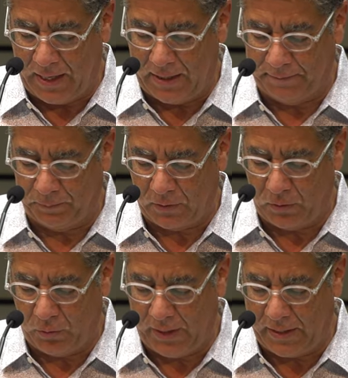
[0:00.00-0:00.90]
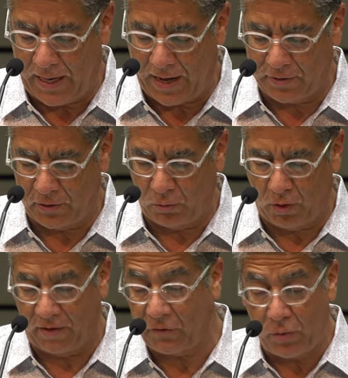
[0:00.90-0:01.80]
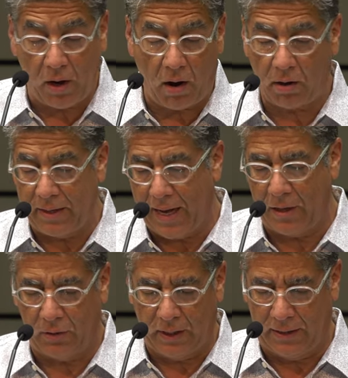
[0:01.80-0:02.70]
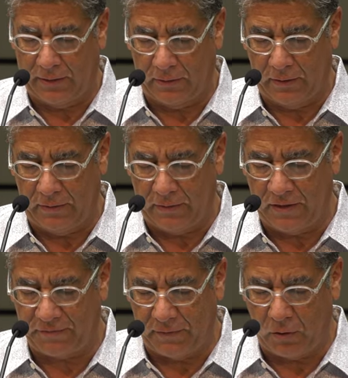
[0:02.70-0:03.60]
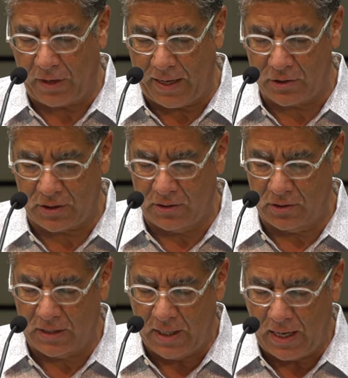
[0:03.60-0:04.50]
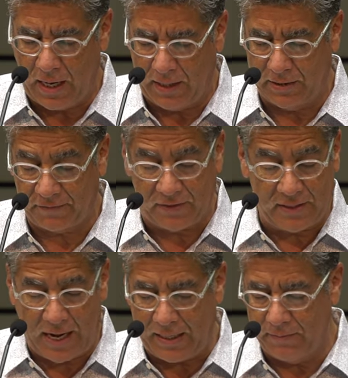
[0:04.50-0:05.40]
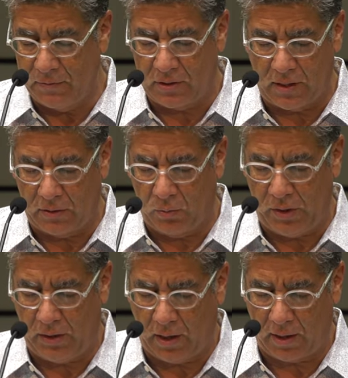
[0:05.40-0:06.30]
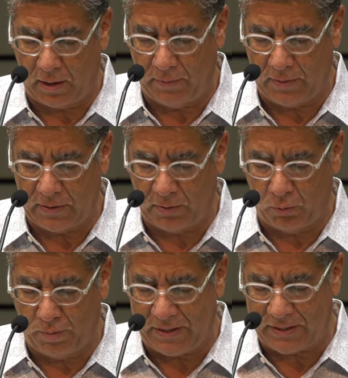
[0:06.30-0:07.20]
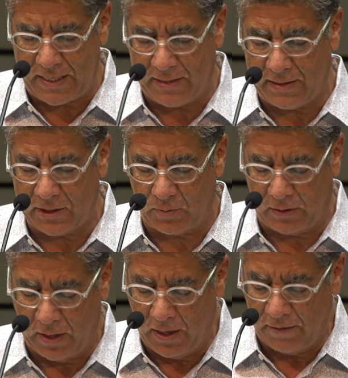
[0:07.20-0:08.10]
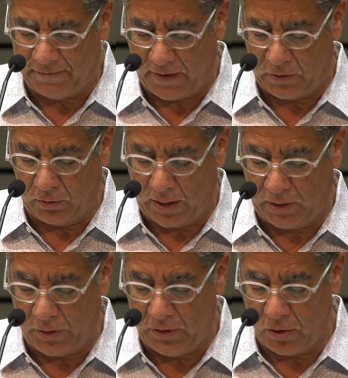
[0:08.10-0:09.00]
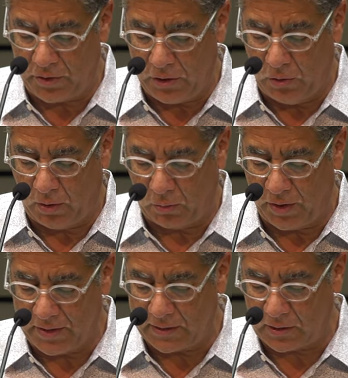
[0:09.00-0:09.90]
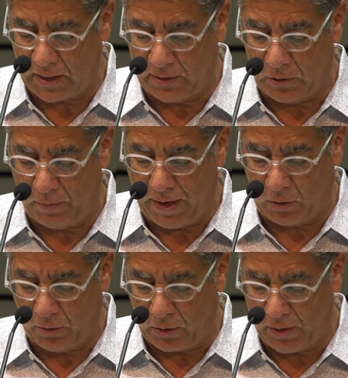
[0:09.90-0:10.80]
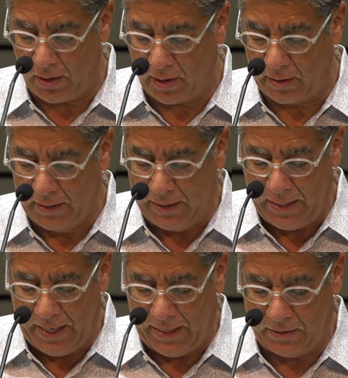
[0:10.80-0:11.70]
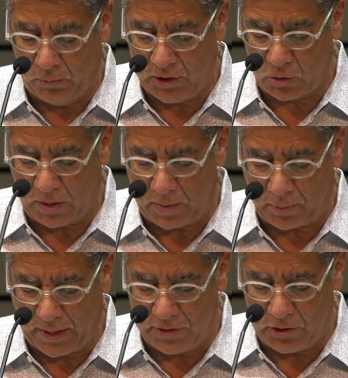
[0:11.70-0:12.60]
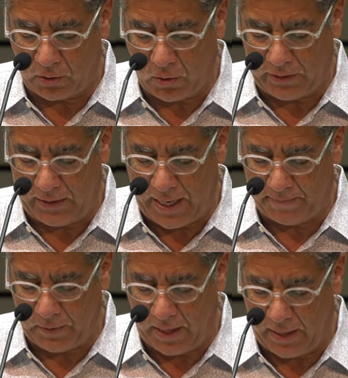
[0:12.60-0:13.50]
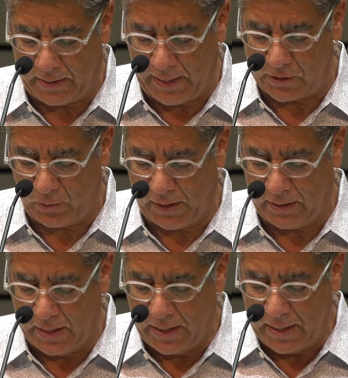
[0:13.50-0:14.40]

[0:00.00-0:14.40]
um, we gather wherever we are now uh, in different locations, uh, different times that we are will be seeing this. But Father, uh, we know that you are with us uh, no matter where we are, and we just want to praise your holy name. And as we